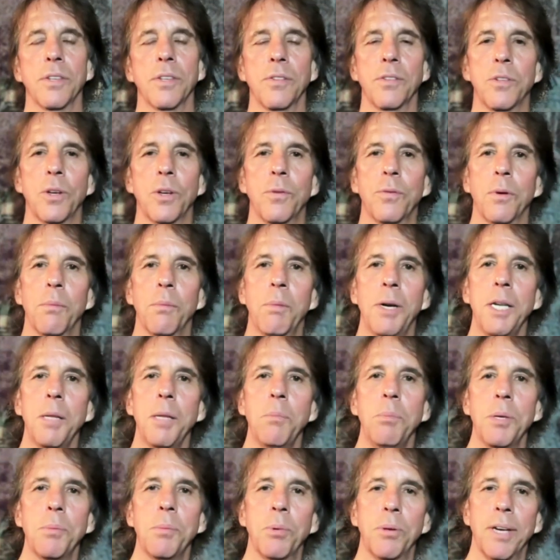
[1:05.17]
And so for many
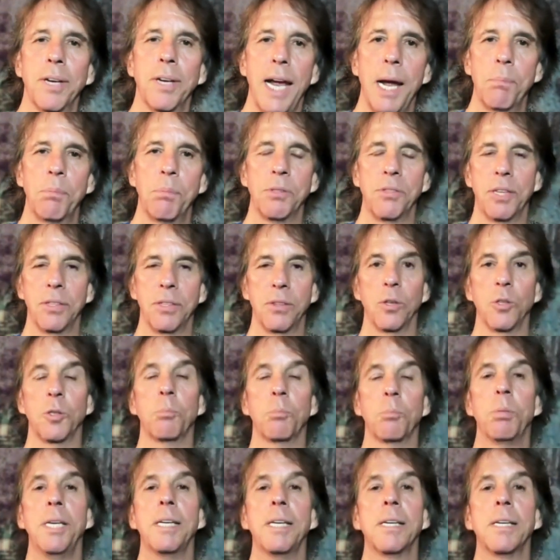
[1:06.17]
people, it happens at those
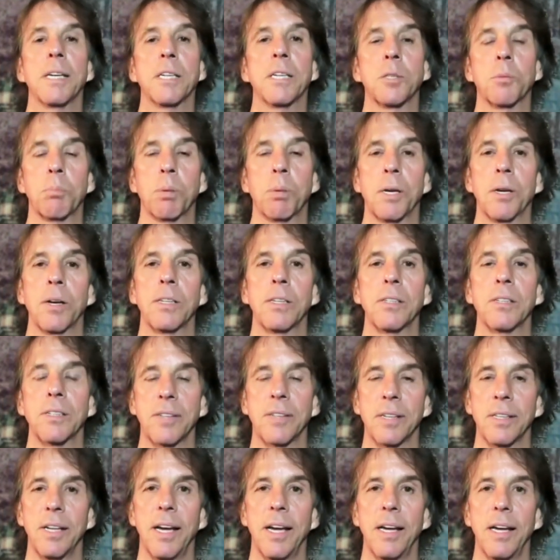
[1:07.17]
peak experiences
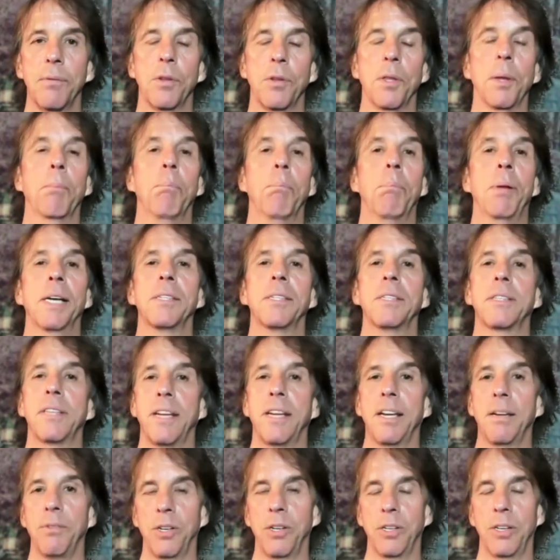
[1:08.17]
in life or the best
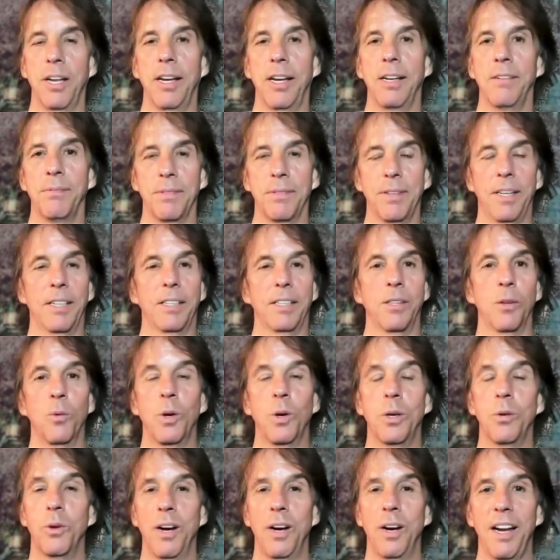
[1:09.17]
day of your life, like the
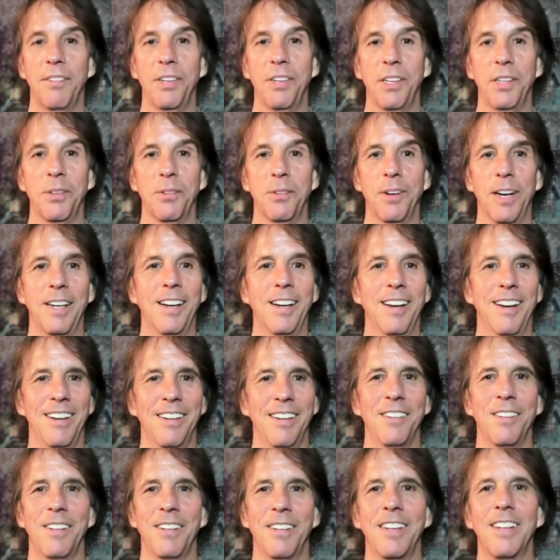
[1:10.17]
one we're having right
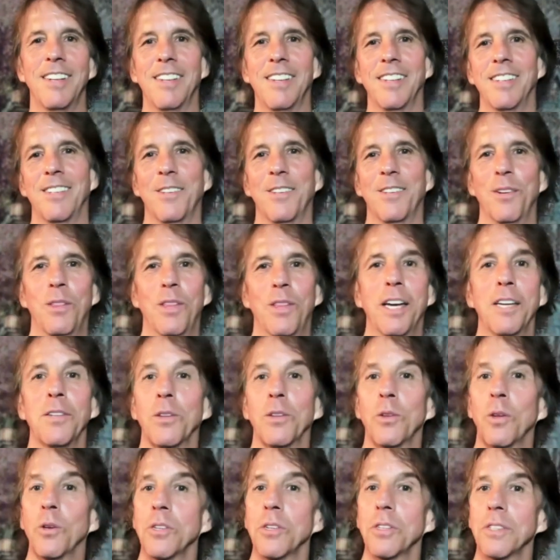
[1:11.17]
now. So
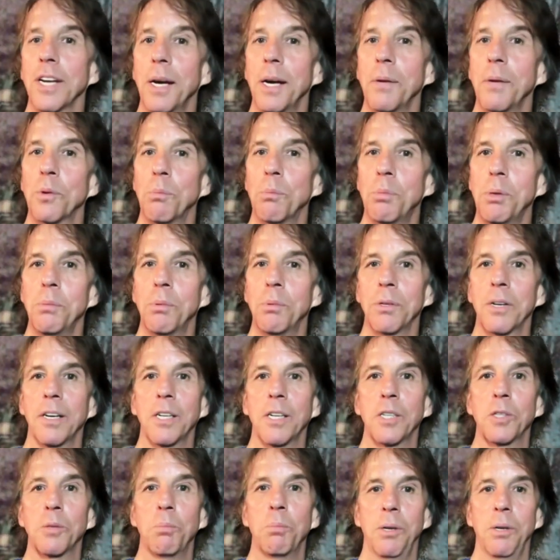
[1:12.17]
those are times when people can
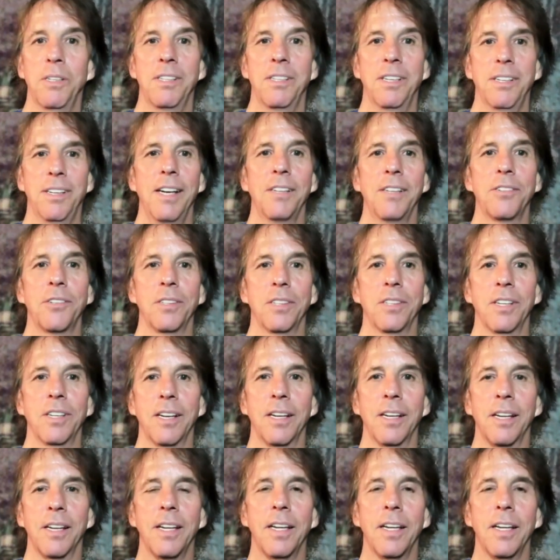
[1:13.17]
experience it naturally.